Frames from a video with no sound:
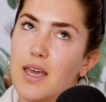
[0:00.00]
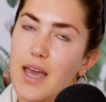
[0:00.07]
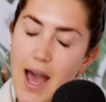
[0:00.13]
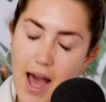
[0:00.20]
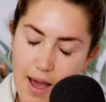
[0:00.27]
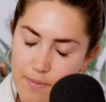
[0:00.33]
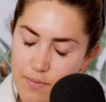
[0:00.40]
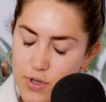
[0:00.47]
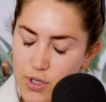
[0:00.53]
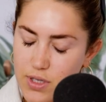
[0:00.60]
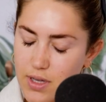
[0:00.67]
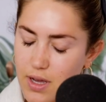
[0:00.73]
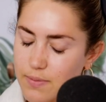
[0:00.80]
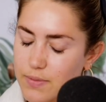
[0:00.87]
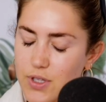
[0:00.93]
yeah,
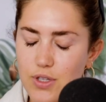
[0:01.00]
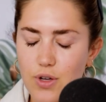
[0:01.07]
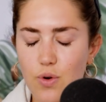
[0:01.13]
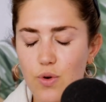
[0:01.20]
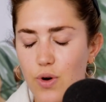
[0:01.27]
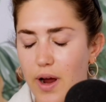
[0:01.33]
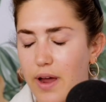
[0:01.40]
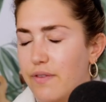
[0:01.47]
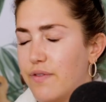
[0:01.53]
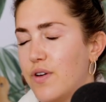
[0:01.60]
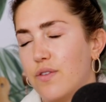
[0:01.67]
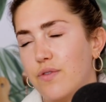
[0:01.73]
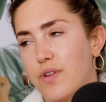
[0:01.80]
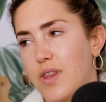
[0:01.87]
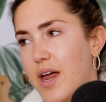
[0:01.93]
I'm so
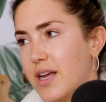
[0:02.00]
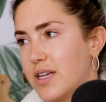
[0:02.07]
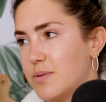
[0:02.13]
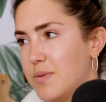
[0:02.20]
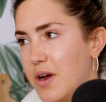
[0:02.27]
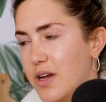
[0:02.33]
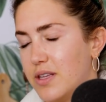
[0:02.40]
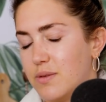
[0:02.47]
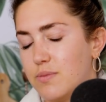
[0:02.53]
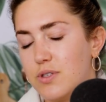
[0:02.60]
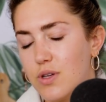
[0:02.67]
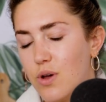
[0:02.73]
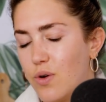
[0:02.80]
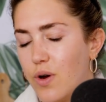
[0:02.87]
grateful for that experience. I'm so